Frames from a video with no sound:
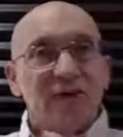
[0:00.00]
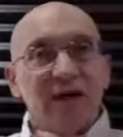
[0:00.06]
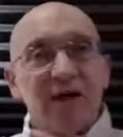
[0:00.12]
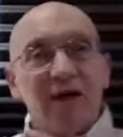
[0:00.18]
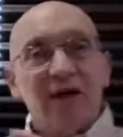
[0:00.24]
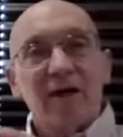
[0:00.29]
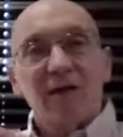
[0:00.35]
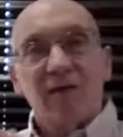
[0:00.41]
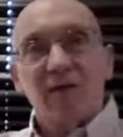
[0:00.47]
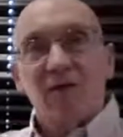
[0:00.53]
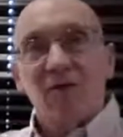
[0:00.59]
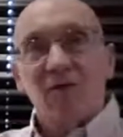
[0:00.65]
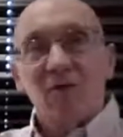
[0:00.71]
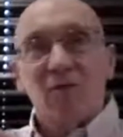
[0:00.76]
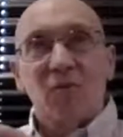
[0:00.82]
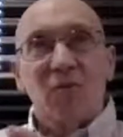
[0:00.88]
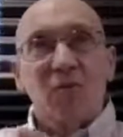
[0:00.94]
So we take
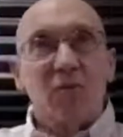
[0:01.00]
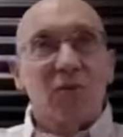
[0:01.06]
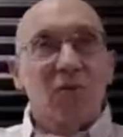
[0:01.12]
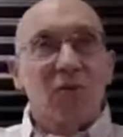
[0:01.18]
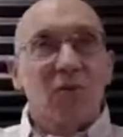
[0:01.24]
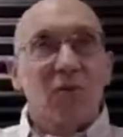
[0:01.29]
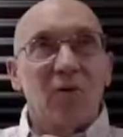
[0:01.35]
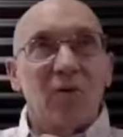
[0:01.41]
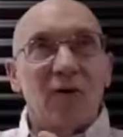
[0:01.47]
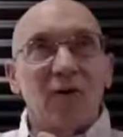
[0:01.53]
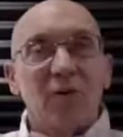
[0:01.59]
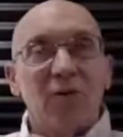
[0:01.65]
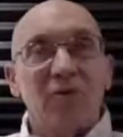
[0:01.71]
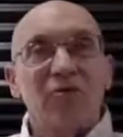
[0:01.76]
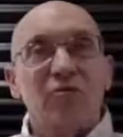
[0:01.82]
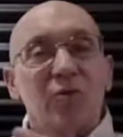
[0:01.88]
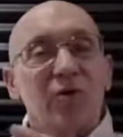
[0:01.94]
it,
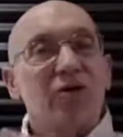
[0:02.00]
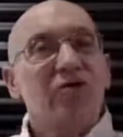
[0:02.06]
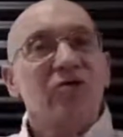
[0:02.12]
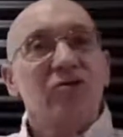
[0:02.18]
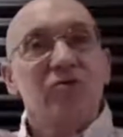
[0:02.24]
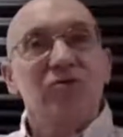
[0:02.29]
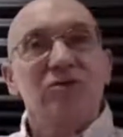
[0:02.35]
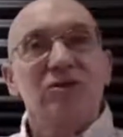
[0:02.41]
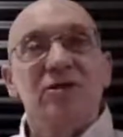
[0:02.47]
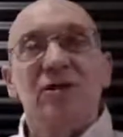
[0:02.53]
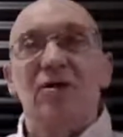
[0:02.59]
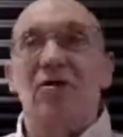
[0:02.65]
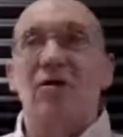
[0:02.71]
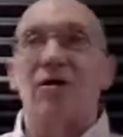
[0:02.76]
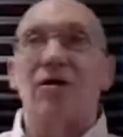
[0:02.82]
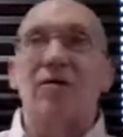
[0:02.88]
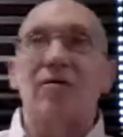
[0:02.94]
we're
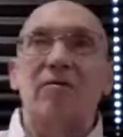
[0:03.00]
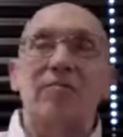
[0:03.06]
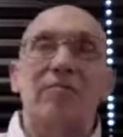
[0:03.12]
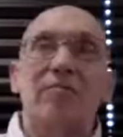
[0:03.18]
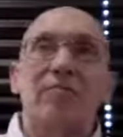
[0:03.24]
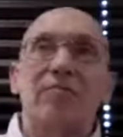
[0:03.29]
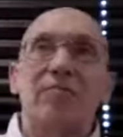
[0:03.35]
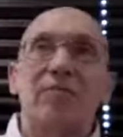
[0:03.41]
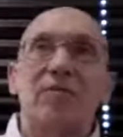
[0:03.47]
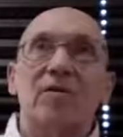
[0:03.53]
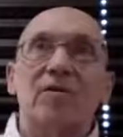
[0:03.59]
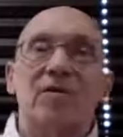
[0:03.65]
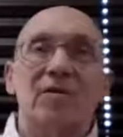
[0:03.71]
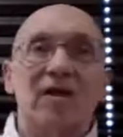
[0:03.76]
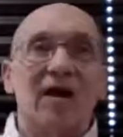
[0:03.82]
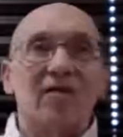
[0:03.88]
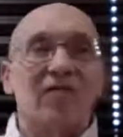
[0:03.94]
using our
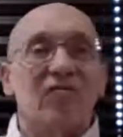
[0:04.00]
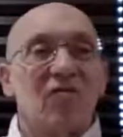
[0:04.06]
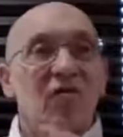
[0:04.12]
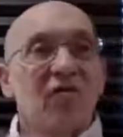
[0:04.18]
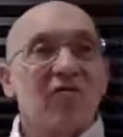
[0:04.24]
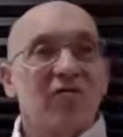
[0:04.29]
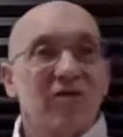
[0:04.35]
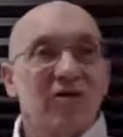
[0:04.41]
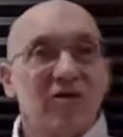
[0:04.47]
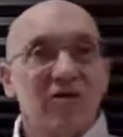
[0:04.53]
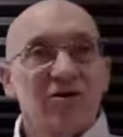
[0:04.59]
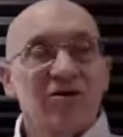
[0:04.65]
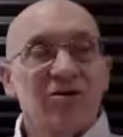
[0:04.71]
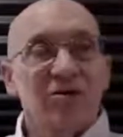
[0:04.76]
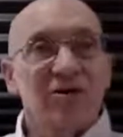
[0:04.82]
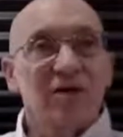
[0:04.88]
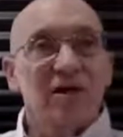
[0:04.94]
life
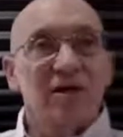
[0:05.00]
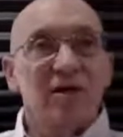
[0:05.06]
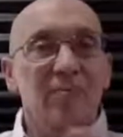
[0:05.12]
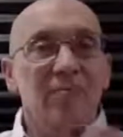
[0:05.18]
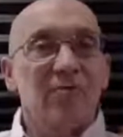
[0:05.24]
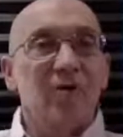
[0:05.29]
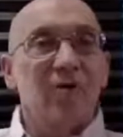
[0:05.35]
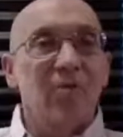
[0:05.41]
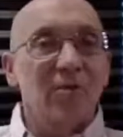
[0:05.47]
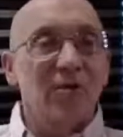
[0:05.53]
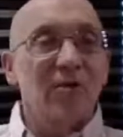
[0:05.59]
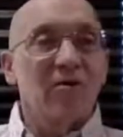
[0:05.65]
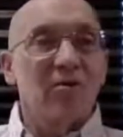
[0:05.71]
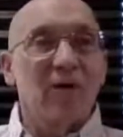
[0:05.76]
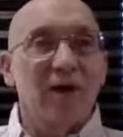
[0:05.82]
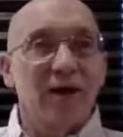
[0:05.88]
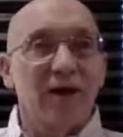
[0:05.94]
off our cushion in an
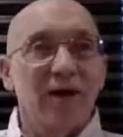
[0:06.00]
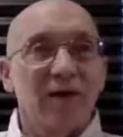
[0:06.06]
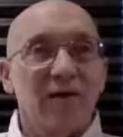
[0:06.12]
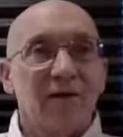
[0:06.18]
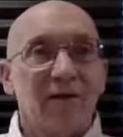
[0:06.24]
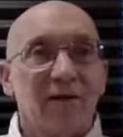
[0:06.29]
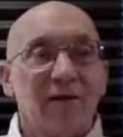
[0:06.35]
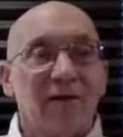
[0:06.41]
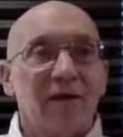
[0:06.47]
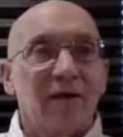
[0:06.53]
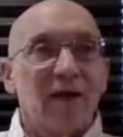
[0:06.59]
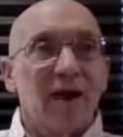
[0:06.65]
appropriate way.